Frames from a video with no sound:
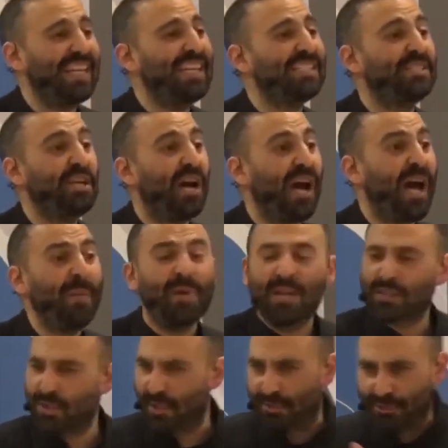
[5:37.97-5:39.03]
did his job,
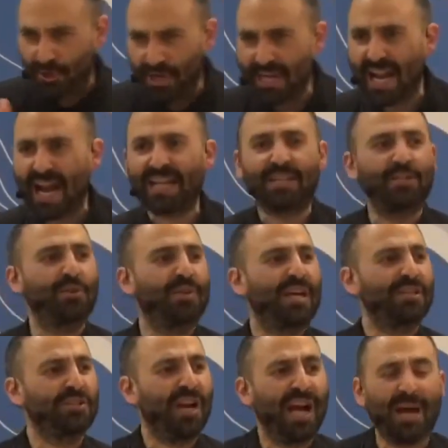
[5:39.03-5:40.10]
so then 39 could do
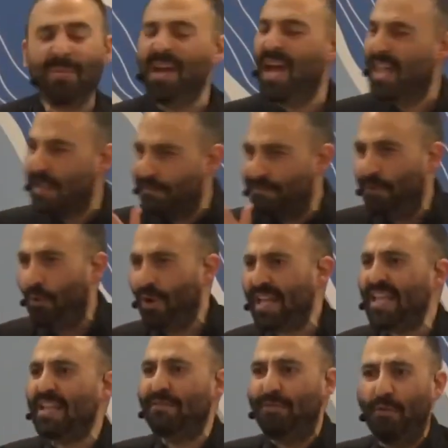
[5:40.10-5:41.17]
their job, and then
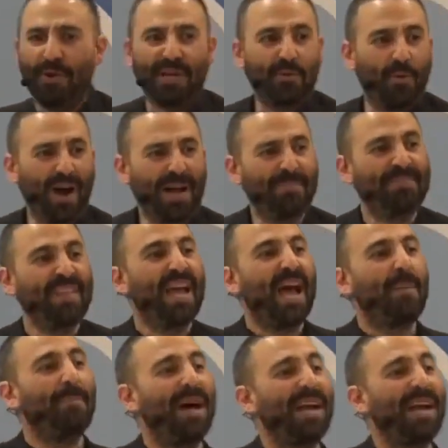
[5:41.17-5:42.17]
40, and then 41. And